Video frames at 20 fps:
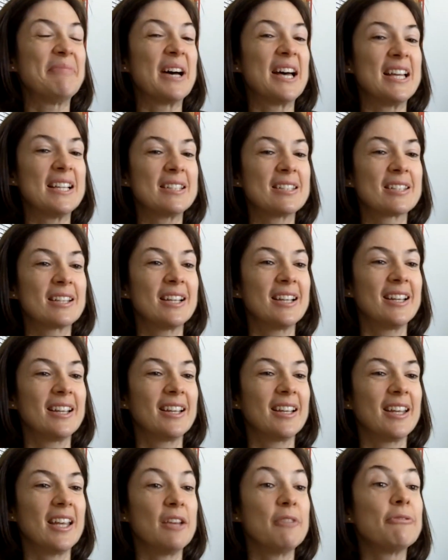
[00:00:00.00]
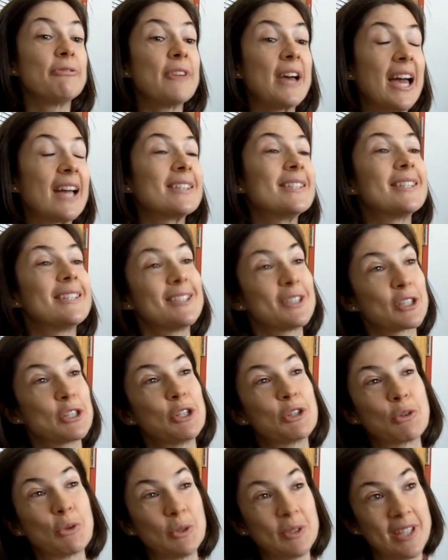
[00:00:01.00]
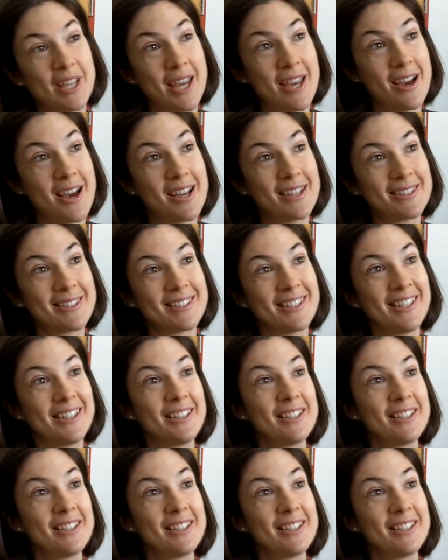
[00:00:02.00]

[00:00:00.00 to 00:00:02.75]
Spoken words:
but in fact it is controlled chaos.